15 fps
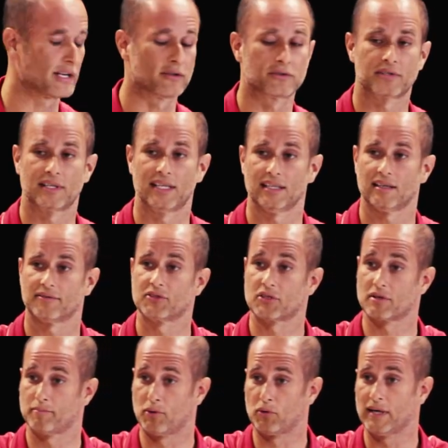those gifts
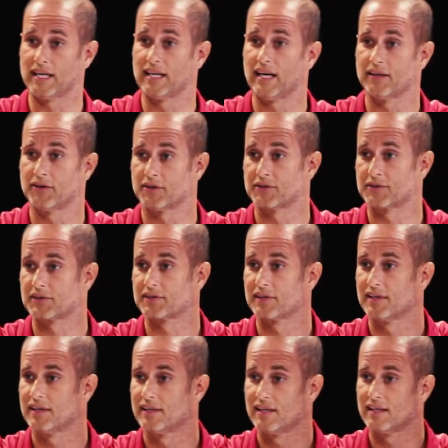to point others
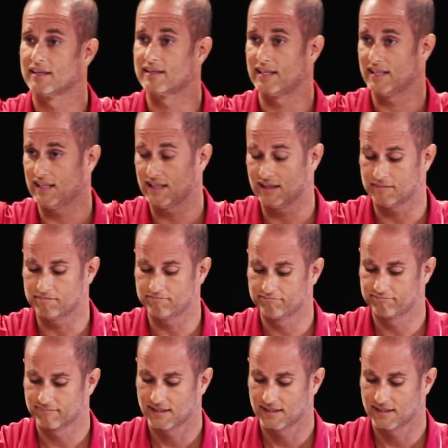to him.